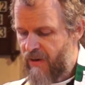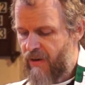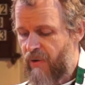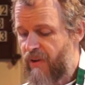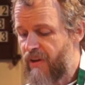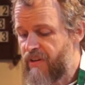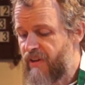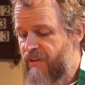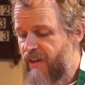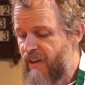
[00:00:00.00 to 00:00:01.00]
When they had
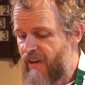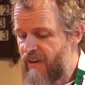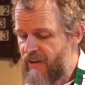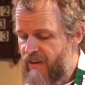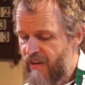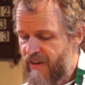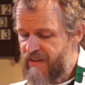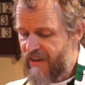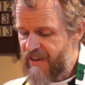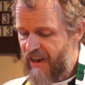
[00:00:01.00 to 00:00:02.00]
heard the king, they
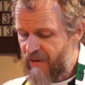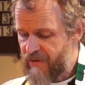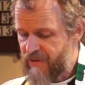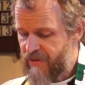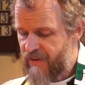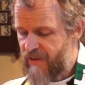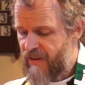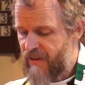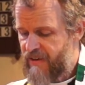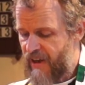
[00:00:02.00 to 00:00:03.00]
set out,
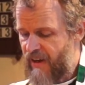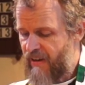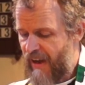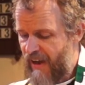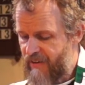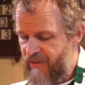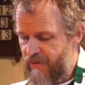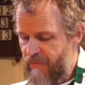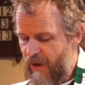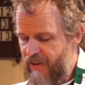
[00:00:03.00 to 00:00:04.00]
and there ahead of
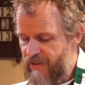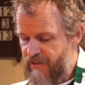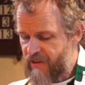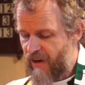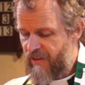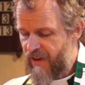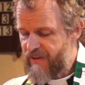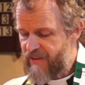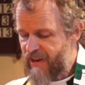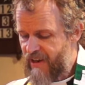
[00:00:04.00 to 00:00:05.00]
them went the star they had
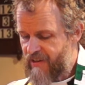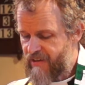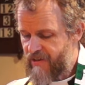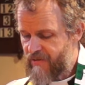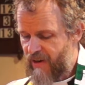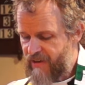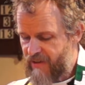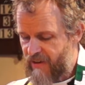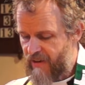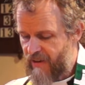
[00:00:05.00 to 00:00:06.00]
seen at its
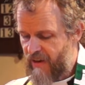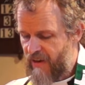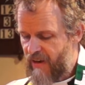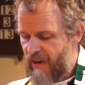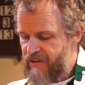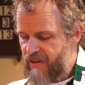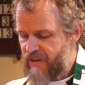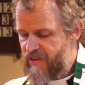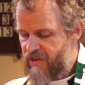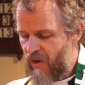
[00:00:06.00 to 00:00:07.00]
rising, until it
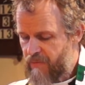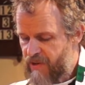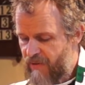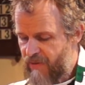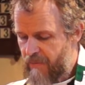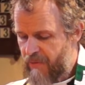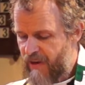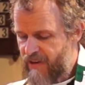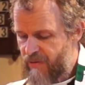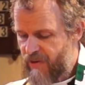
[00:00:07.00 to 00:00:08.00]
stopped over the
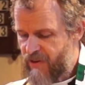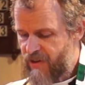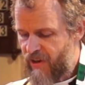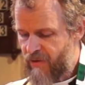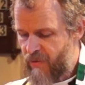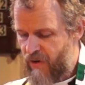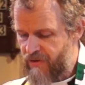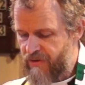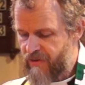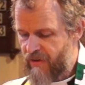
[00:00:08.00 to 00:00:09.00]
place where the child was.